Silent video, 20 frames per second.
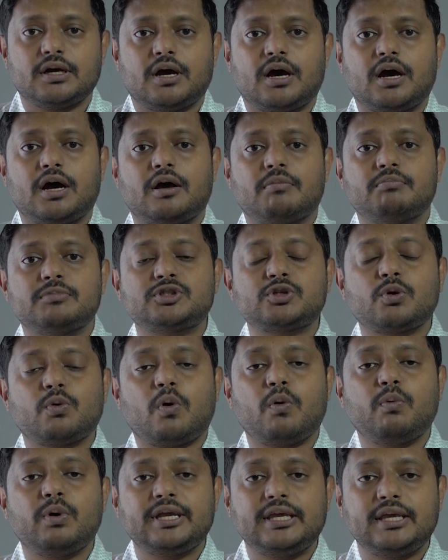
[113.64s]
So
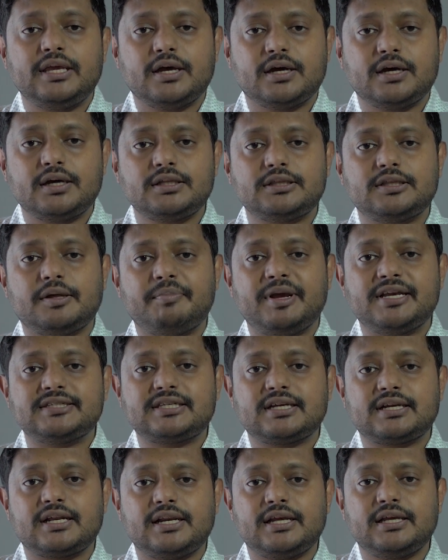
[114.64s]
over here,
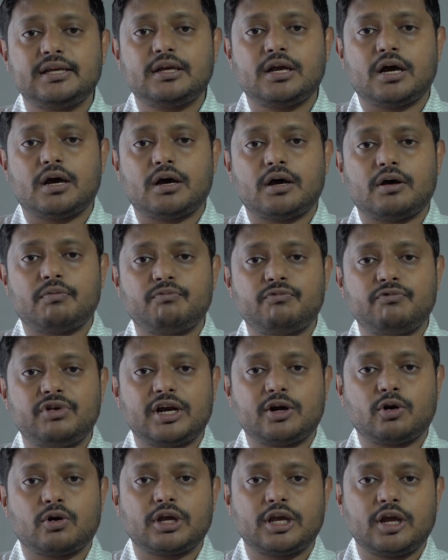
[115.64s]
we
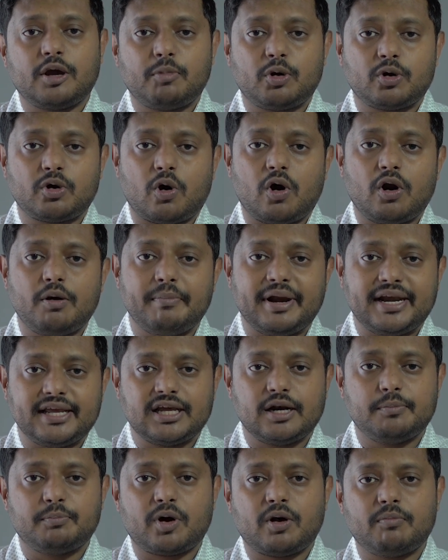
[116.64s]
are talking about all
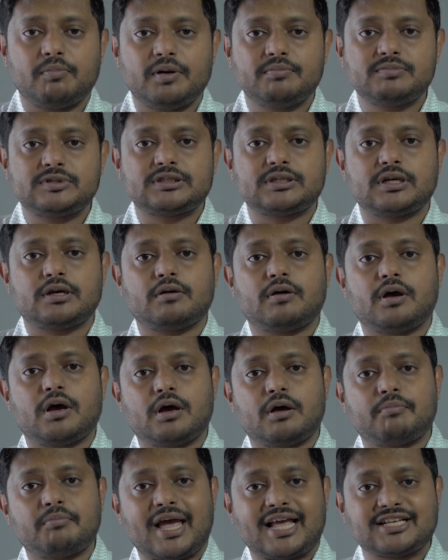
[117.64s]
medical problems
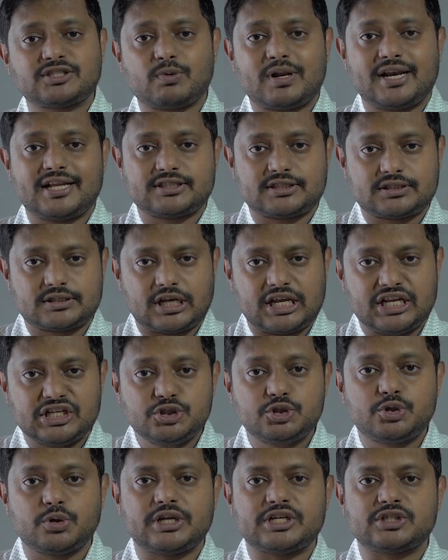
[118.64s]
as well as
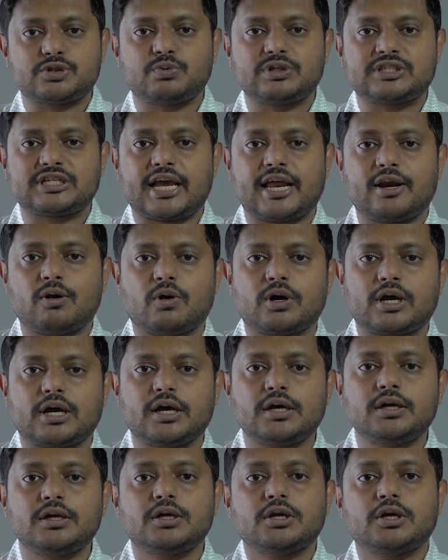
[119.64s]
injuries which can
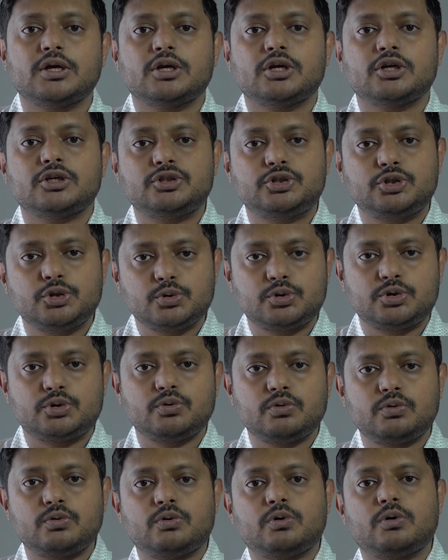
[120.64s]
occur due
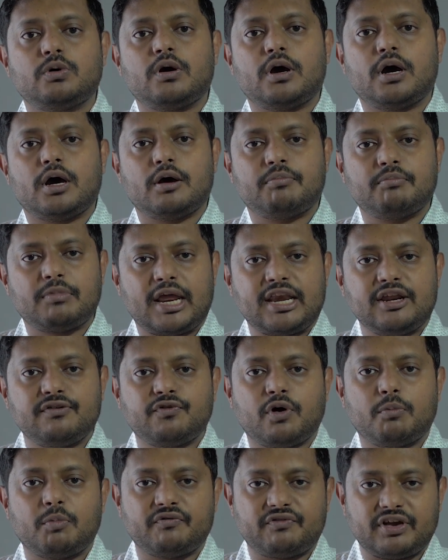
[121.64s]
to any
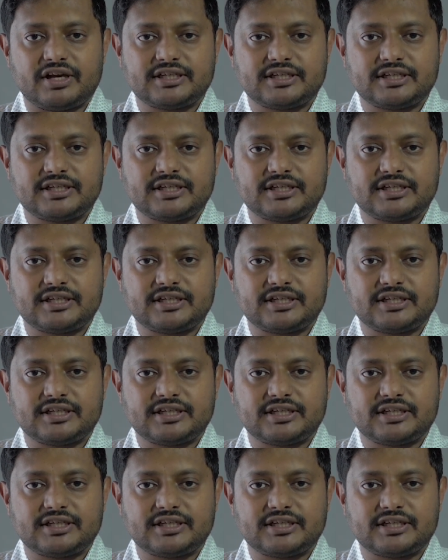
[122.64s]
form of